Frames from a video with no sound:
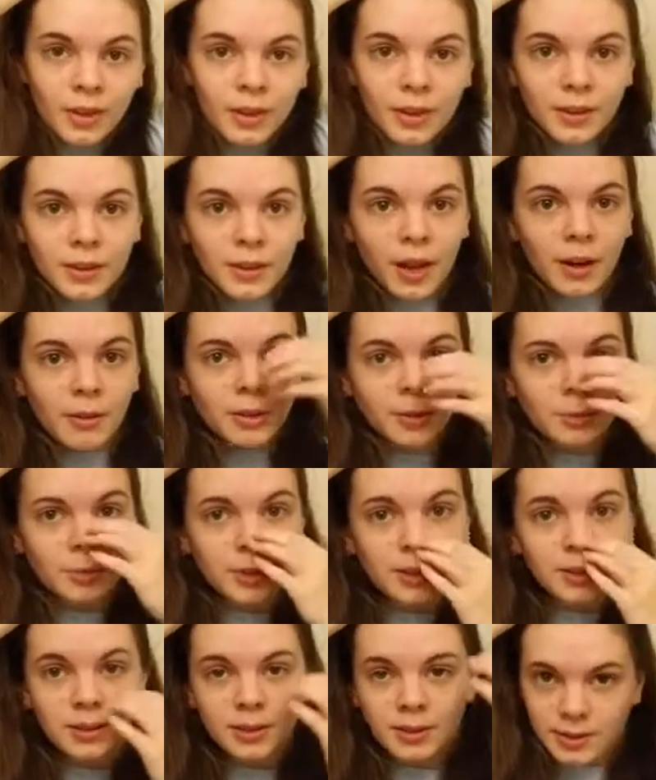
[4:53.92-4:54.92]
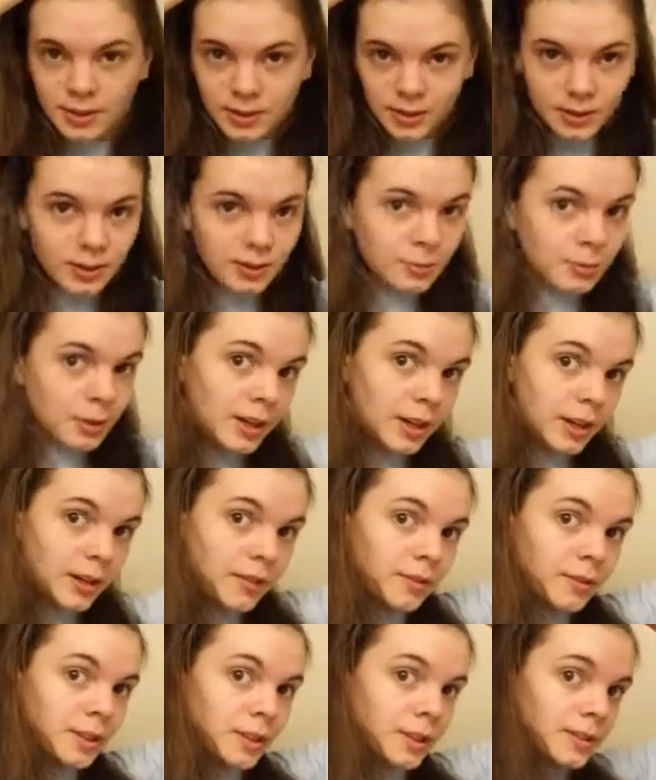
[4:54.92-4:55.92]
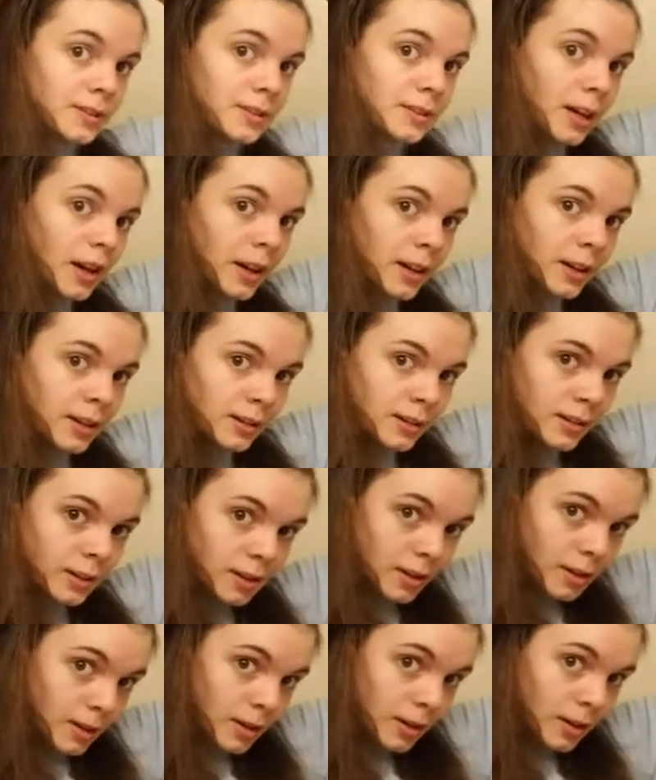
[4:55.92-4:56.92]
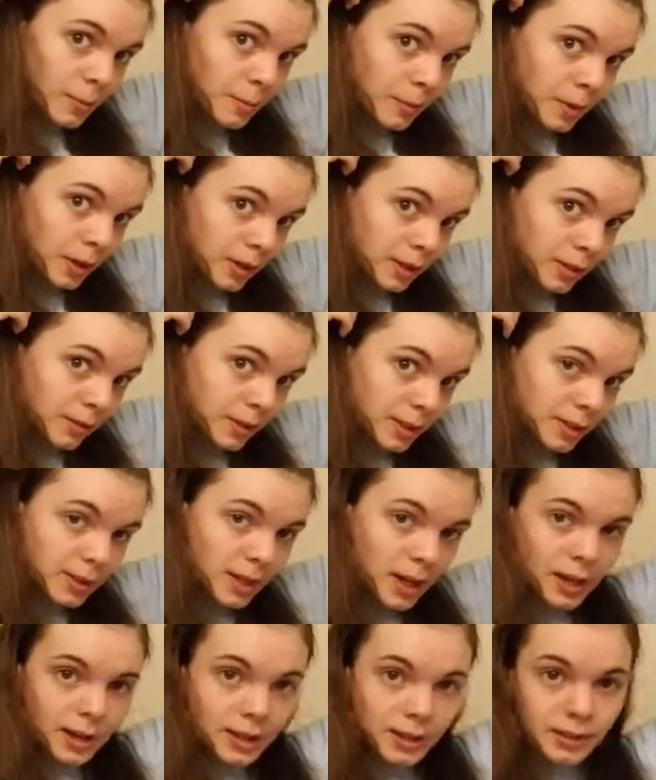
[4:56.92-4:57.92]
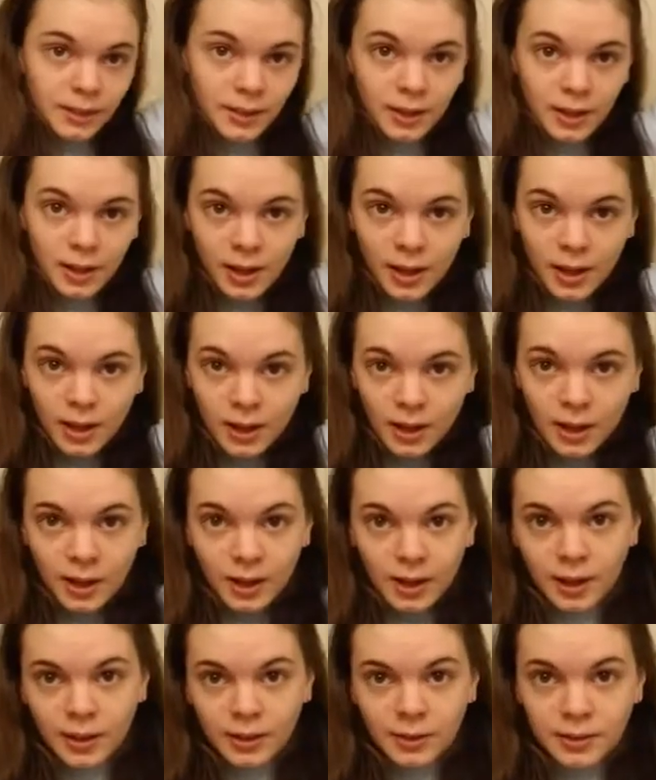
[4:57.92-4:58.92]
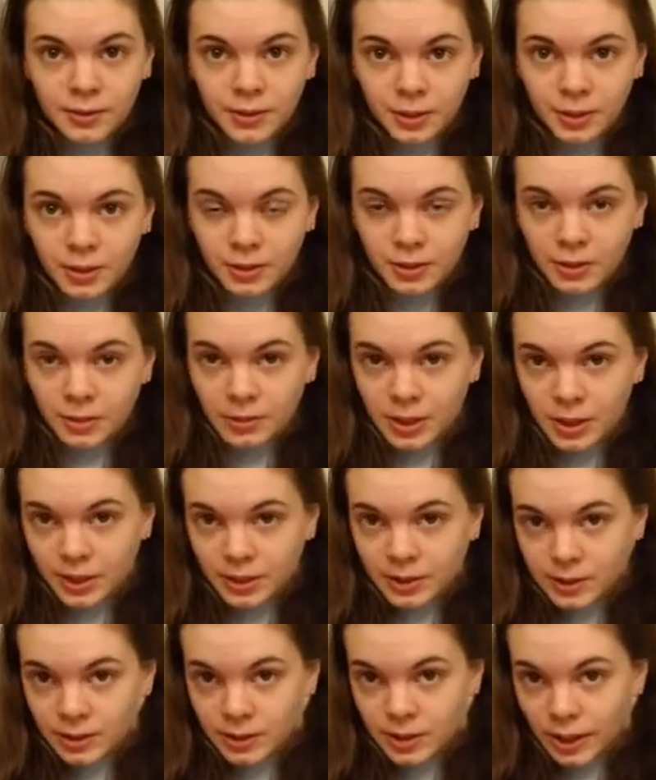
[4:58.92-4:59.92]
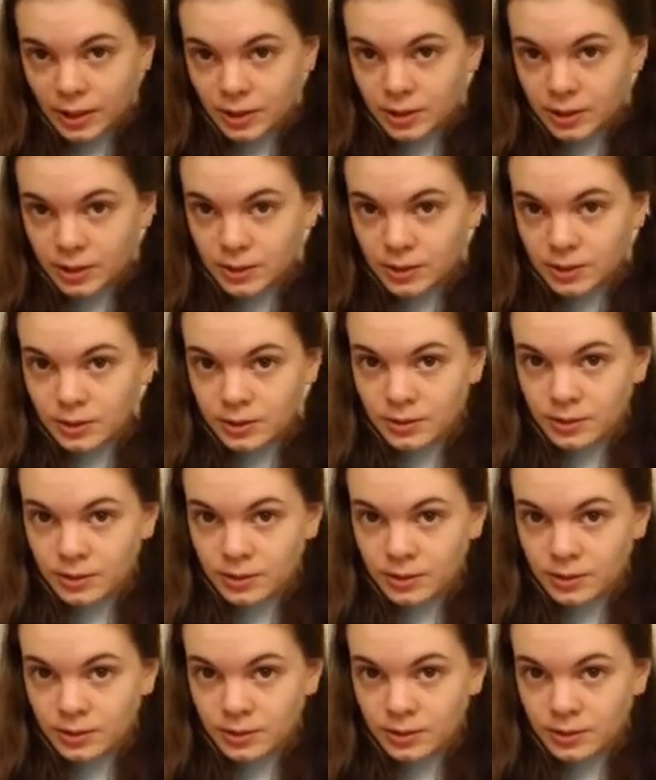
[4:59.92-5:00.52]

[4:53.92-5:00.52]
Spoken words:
Now as we can see, we have the side part of it done, and if you look at the other section,